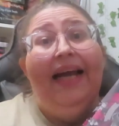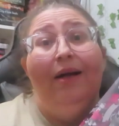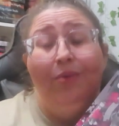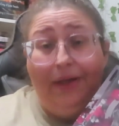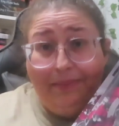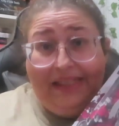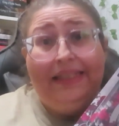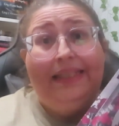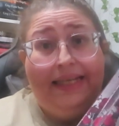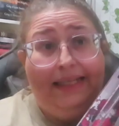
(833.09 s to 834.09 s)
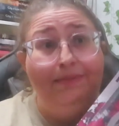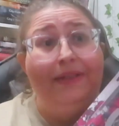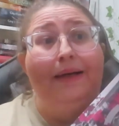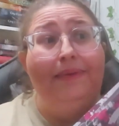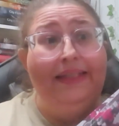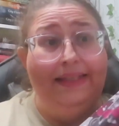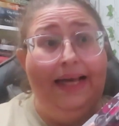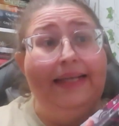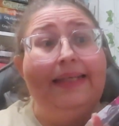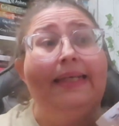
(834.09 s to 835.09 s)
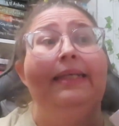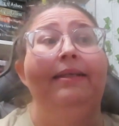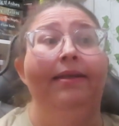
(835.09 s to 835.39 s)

And when I mean claims, I mean like